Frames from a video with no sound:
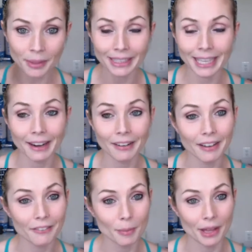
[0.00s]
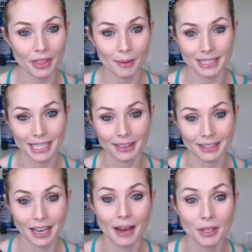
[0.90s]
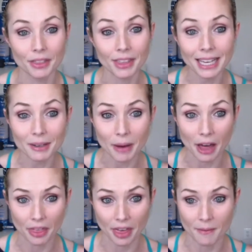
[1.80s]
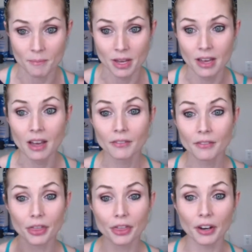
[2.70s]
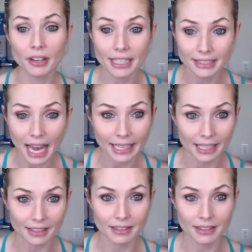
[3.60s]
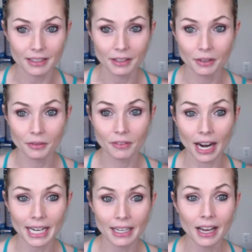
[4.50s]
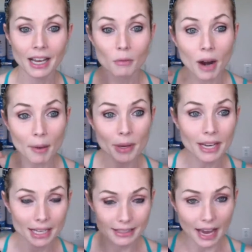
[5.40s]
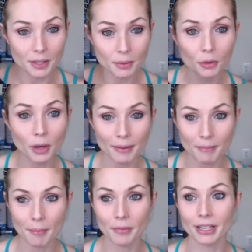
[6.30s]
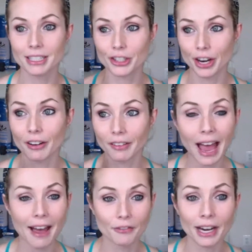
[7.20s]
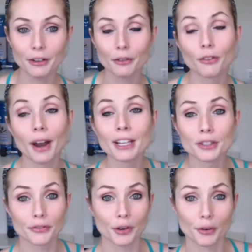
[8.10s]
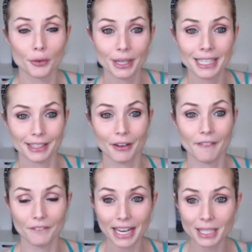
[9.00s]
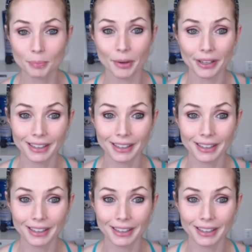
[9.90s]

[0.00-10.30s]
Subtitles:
to care enough about them to take the time to think about them for 30 seconds, right? Reminisce, have some great memories, share a laugh, right? Your friends for a reason on Facebook.